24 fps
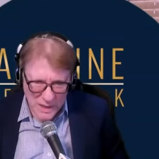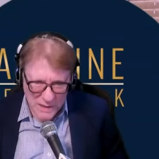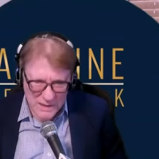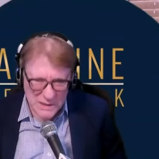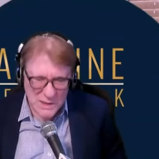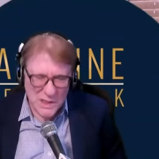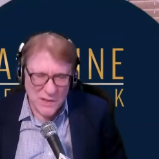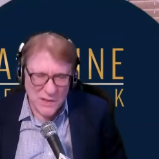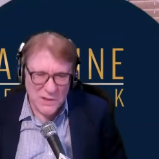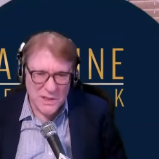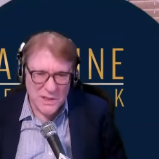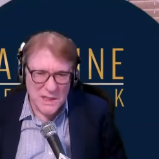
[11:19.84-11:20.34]
it's
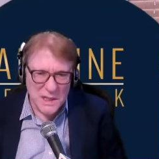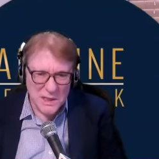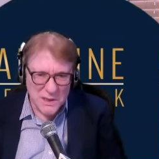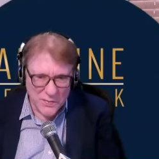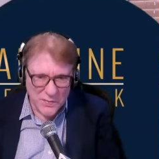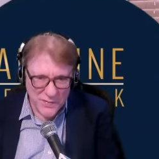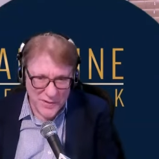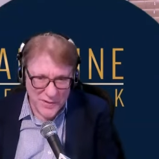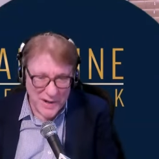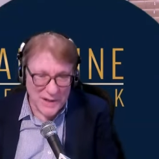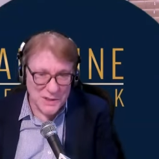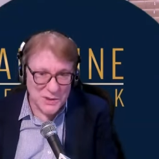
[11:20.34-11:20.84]

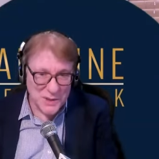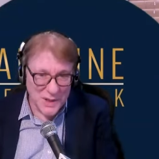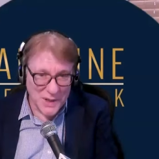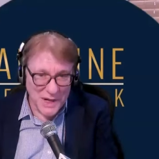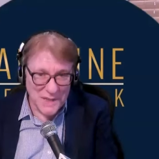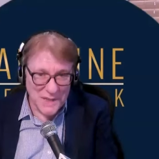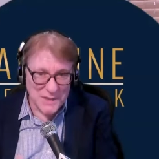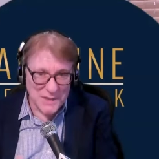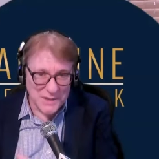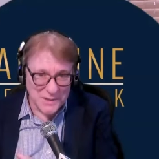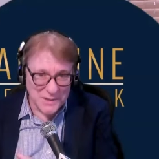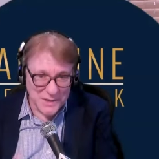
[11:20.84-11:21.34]

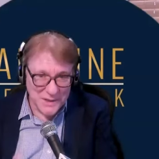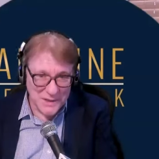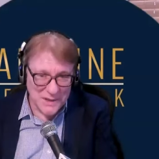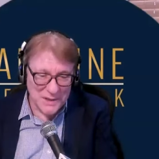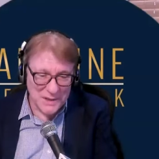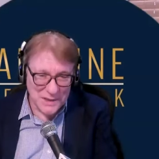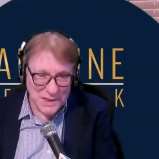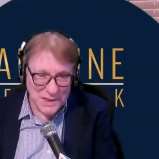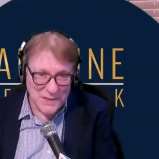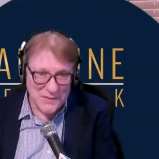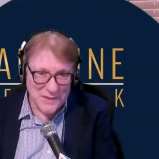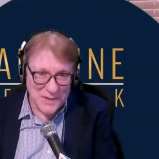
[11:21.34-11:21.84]
disenfranchising the
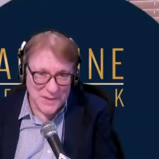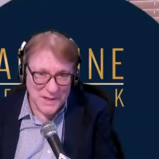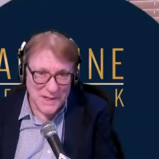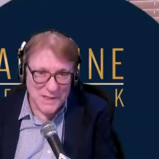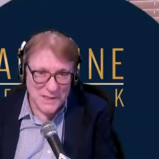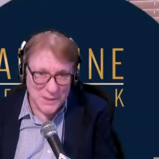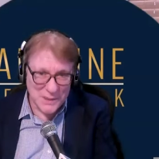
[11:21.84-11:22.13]
yeshiva kids.